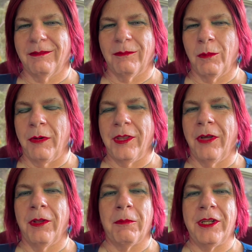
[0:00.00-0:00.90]
we were the
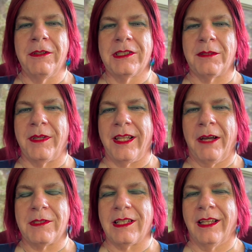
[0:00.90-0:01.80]
only one used them, and that
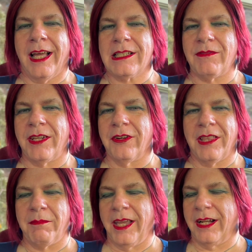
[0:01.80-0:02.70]
was the last vendor
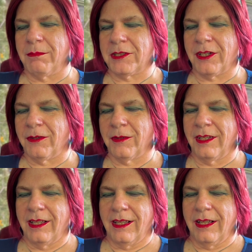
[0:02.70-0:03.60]
that made them. So
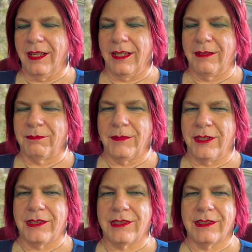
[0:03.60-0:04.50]

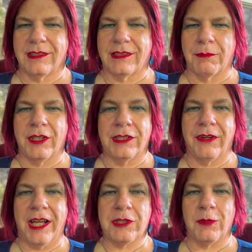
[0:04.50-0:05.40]
there's some
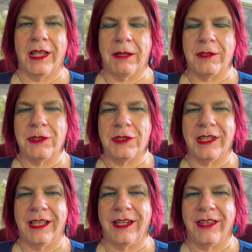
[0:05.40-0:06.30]
contractual language
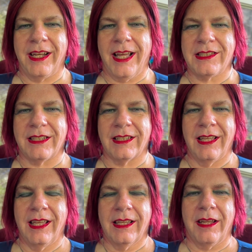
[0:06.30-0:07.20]
usually in there that NASA
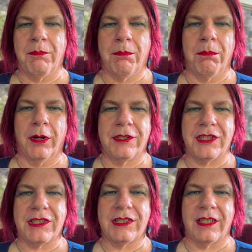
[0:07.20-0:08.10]
can
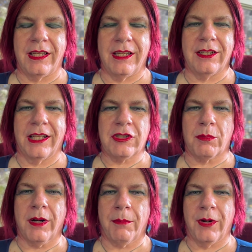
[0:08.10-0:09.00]
purchase the intellectual
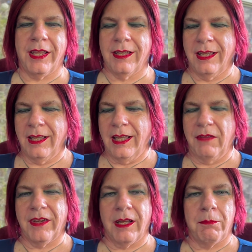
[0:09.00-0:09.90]
property if
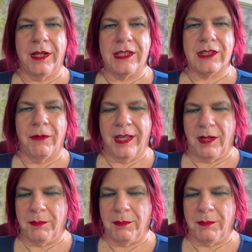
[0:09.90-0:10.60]
a company is going out of